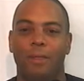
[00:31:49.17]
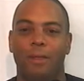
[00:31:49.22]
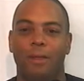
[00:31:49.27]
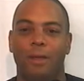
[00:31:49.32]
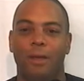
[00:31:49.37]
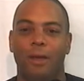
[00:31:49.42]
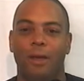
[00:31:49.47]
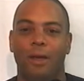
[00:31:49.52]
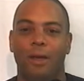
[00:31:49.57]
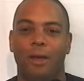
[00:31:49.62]

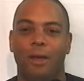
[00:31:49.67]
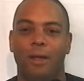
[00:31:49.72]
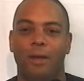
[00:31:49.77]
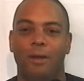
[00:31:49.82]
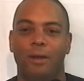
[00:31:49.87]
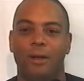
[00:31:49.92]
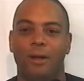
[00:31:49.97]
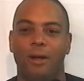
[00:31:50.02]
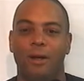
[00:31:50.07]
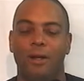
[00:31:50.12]

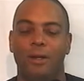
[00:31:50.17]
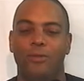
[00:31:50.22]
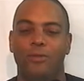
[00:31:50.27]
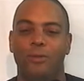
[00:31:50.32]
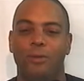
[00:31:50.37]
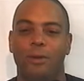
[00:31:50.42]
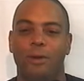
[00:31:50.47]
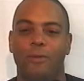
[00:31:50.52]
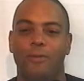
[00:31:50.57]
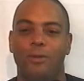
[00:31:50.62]
And if
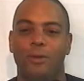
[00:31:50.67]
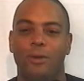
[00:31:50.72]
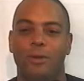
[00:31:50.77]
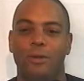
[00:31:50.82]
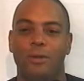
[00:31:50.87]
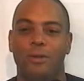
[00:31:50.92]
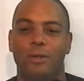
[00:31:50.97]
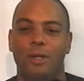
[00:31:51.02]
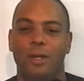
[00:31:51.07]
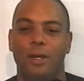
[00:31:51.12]
you could
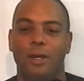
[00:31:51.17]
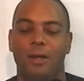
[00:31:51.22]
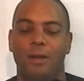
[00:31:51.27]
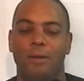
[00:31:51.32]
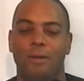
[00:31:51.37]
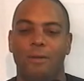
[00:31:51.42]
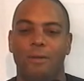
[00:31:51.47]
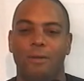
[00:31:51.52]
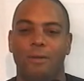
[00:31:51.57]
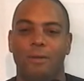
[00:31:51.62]
see,
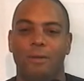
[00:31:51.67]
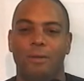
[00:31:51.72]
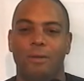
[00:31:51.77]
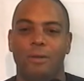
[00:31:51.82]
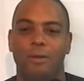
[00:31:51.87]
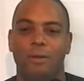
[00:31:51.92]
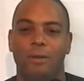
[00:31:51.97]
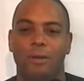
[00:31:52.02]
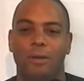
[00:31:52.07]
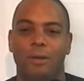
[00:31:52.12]

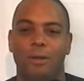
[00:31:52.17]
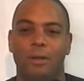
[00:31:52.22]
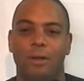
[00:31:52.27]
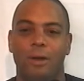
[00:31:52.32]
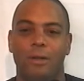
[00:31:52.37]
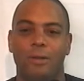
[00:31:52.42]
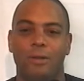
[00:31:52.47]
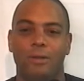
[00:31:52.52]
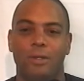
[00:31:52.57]
look at all these